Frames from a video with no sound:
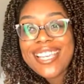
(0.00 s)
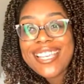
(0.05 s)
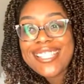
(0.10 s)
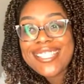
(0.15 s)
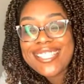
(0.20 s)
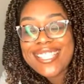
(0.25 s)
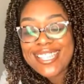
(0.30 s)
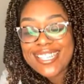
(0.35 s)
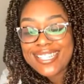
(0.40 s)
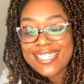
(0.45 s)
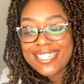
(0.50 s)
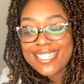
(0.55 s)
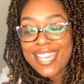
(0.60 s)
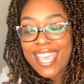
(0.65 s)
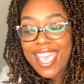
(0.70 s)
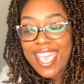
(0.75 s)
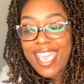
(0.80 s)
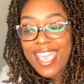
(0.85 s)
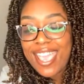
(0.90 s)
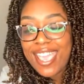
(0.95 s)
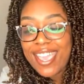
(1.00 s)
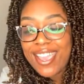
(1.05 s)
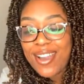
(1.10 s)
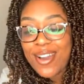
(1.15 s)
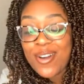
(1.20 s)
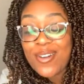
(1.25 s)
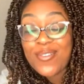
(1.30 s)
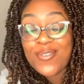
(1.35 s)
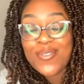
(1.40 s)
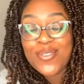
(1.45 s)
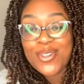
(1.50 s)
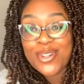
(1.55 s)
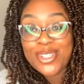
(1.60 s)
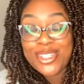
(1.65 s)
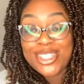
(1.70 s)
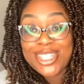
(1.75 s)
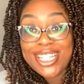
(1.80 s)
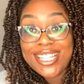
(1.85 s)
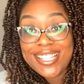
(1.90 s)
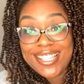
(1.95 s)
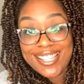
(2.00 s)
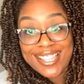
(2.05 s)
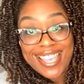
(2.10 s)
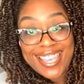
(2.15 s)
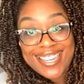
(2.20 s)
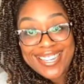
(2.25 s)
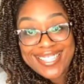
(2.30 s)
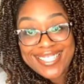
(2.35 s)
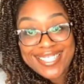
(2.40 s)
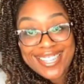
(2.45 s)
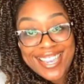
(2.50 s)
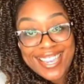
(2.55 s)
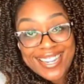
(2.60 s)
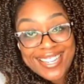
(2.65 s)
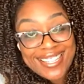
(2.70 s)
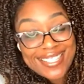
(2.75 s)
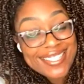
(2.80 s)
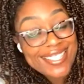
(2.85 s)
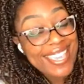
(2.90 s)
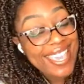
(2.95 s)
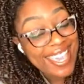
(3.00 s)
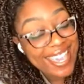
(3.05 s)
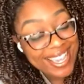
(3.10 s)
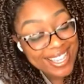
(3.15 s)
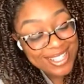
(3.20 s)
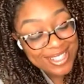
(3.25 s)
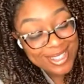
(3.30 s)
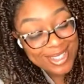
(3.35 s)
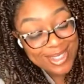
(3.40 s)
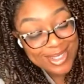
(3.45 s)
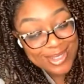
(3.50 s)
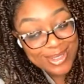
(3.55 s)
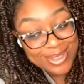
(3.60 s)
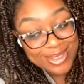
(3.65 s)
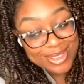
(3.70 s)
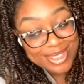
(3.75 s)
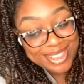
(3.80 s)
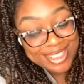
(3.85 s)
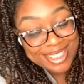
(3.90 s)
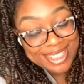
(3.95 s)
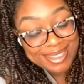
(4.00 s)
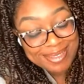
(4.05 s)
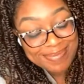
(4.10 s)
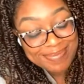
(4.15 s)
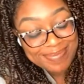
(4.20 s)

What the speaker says: Today, unfortunately, ladies' night is cancelled